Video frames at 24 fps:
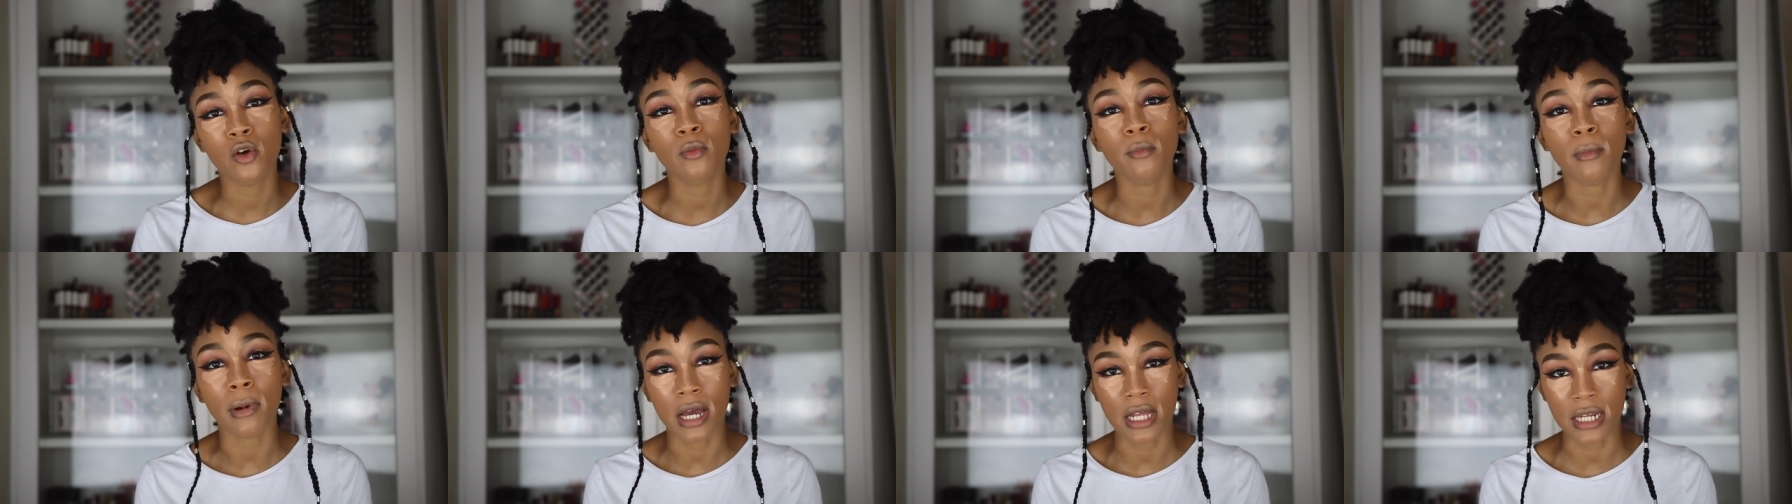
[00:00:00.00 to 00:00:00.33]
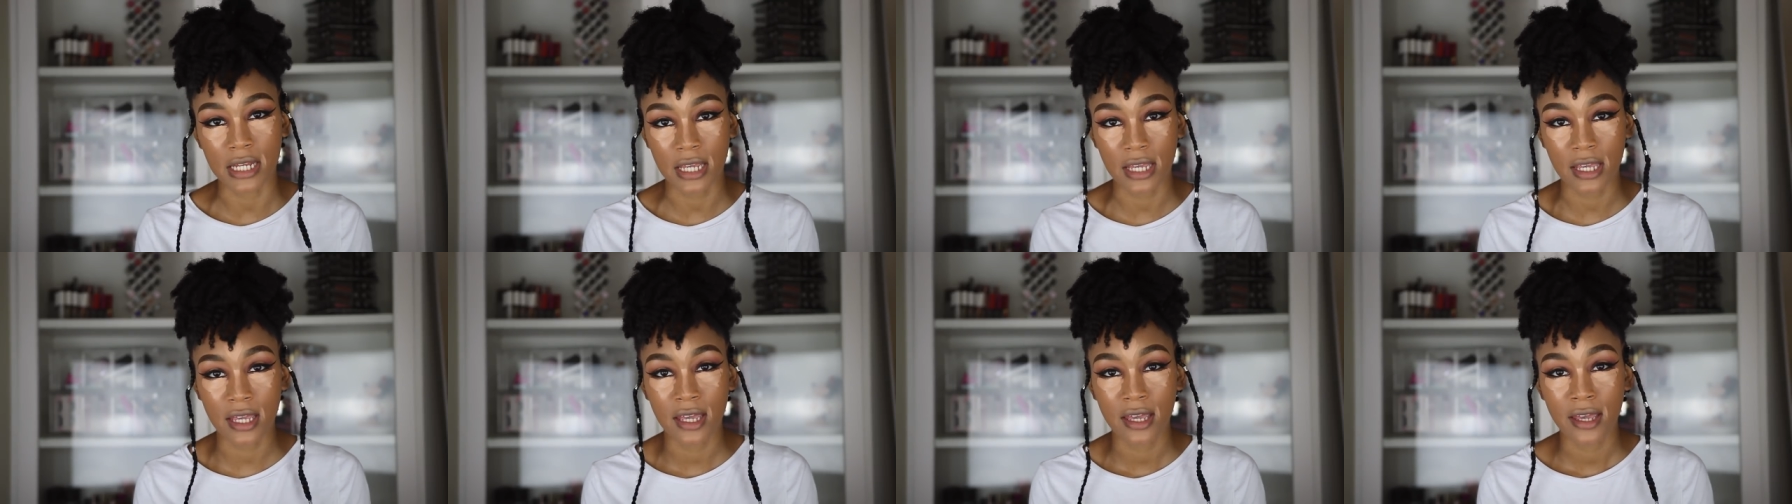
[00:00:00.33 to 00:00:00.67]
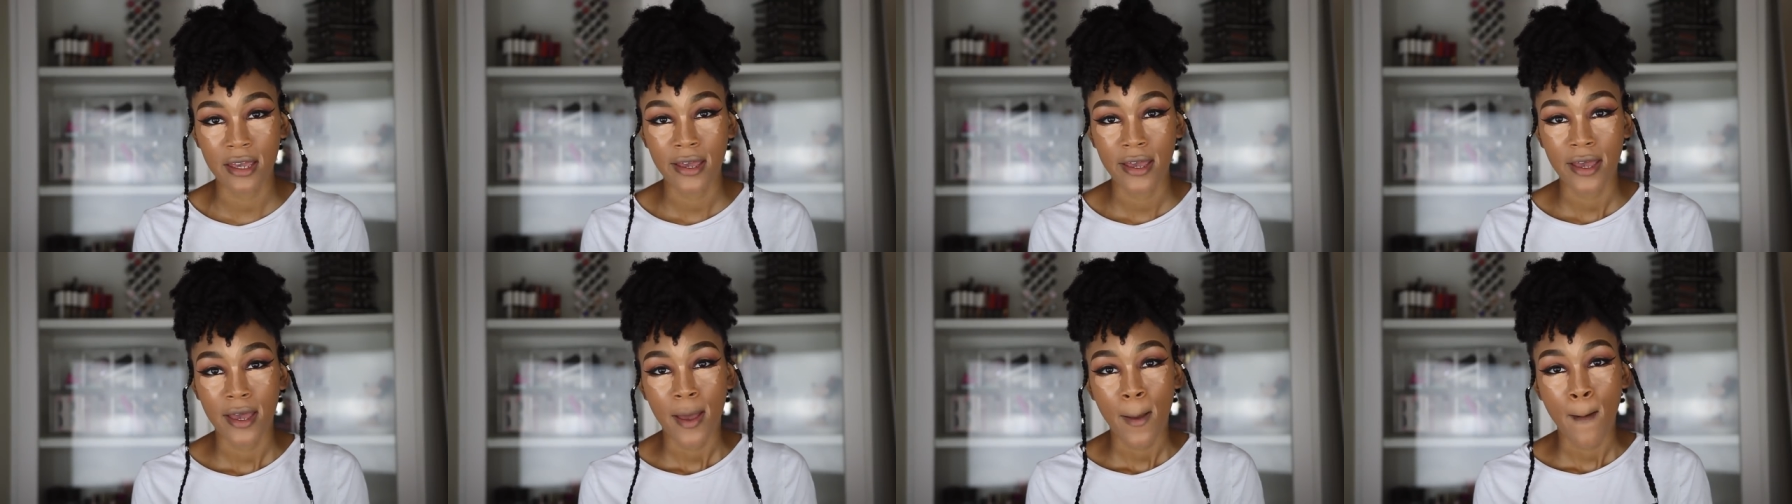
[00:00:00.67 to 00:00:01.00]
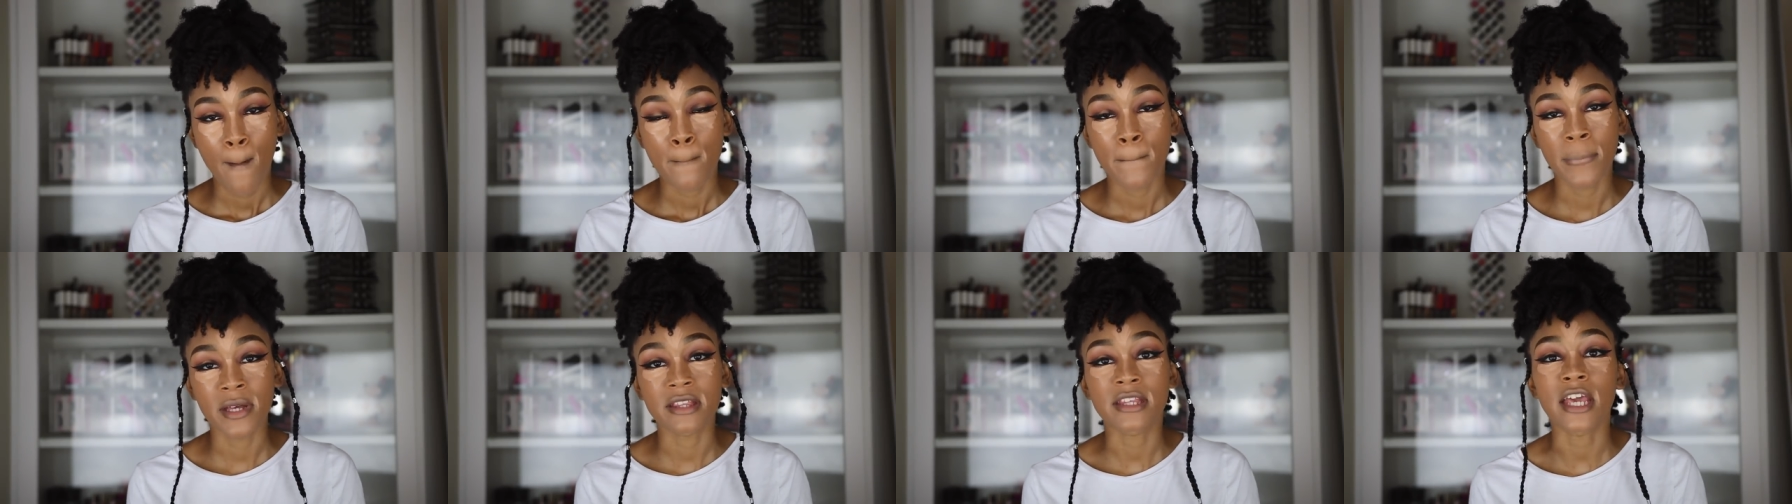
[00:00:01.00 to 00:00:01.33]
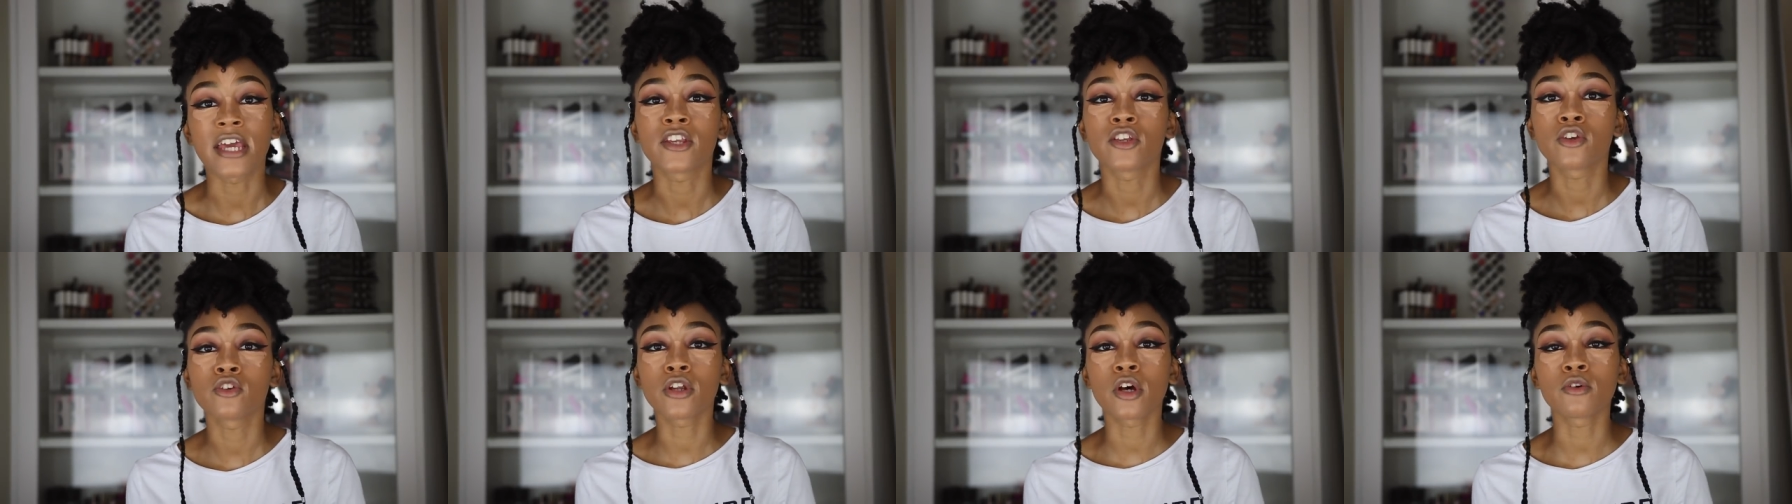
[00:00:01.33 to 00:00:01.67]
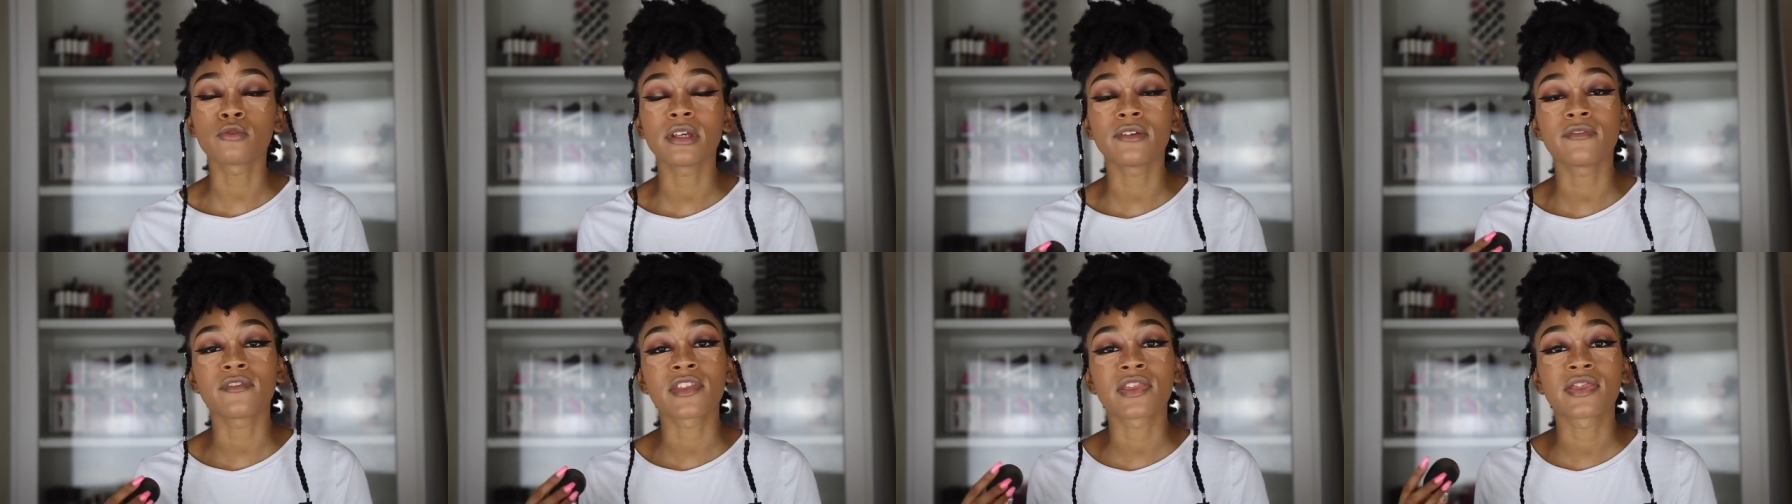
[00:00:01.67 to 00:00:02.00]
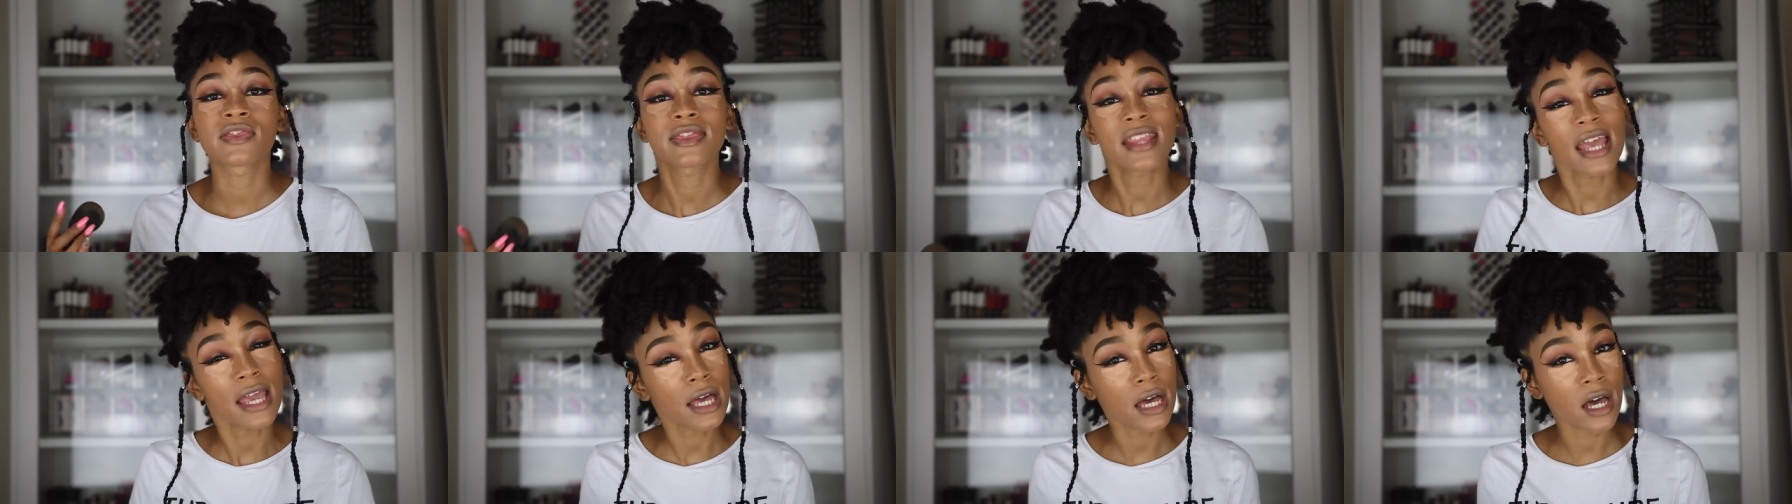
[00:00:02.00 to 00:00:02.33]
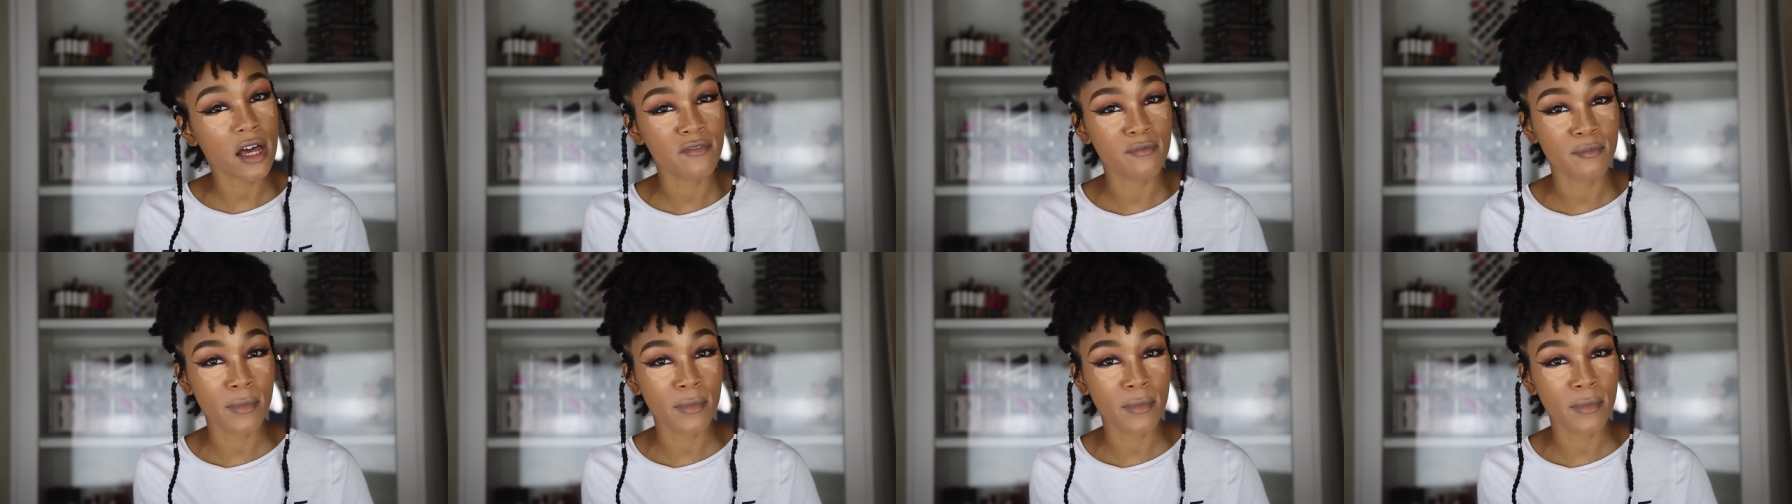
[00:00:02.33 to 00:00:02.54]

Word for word: money, but then you don't even think of